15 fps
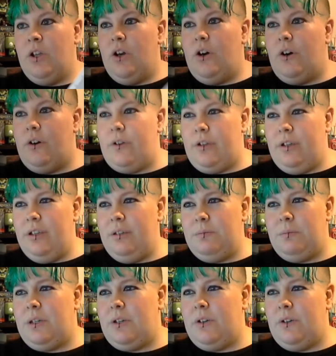on it
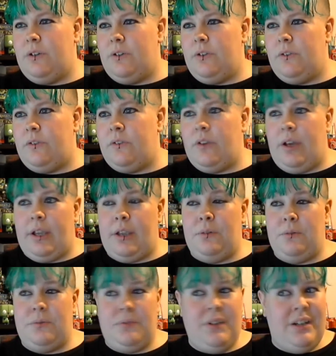because I
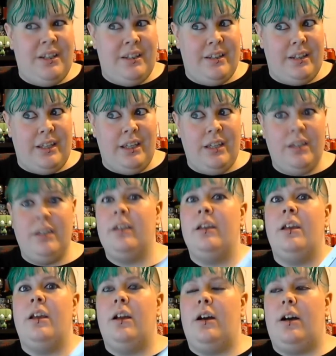couldn't find any.
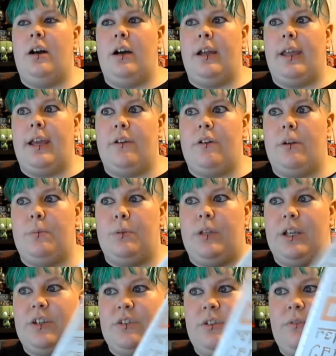I had trouble
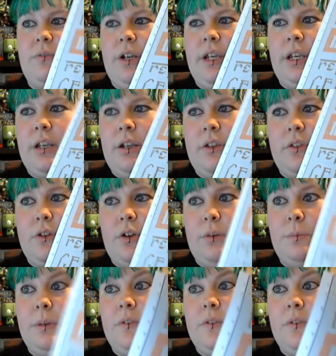actually finding another copy